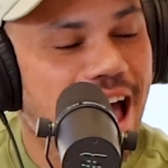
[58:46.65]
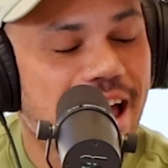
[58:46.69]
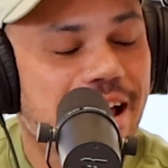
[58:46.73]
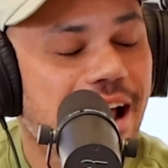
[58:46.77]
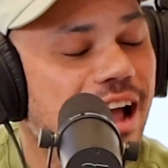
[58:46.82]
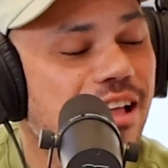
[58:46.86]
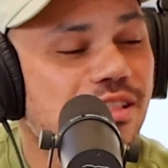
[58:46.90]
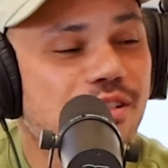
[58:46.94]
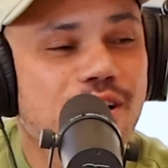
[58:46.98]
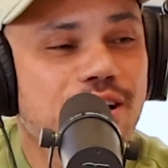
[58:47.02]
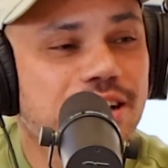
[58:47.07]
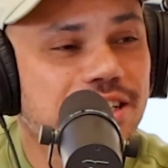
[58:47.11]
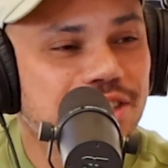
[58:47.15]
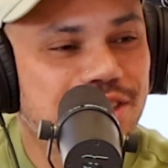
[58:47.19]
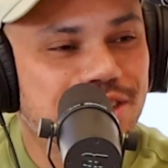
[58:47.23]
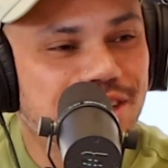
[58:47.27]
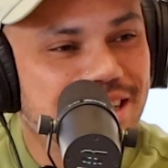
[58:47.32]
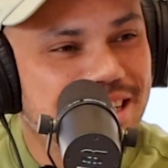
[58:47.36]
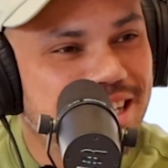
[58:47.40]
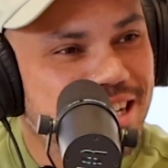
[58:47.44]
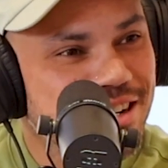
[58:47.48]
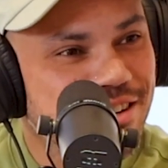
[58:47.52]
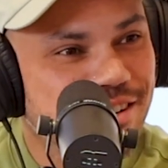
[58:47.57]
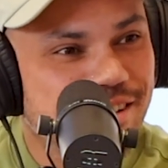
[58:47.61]
I lost a
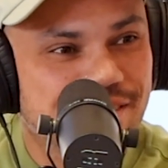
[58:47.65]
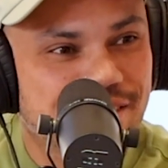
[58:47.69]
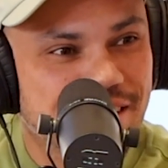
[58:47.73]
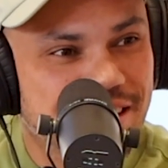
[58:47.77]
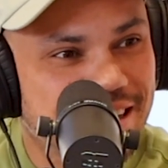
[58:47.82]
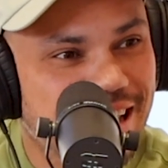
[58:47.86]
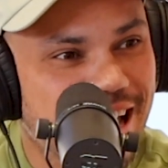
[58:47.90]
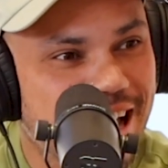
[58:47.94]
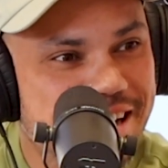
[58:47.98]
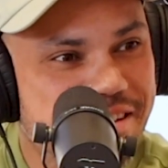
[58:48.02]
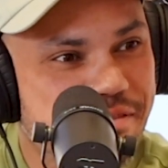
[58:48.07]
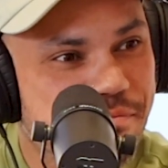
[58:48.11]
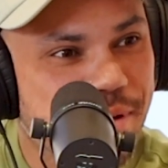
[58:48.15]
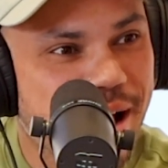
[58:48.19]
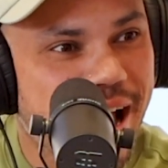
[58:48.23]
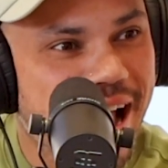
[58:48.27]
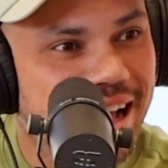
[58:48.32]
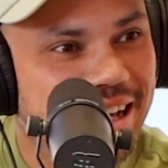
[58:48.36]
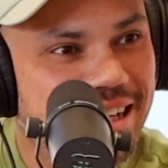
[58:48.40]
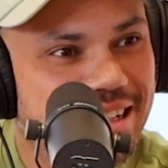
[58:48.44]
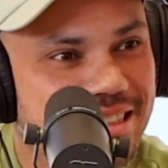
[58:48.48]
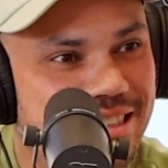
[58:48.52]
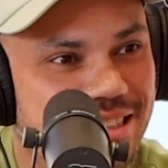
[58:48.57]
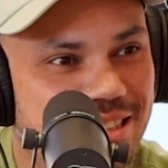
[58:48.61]
year and then got it back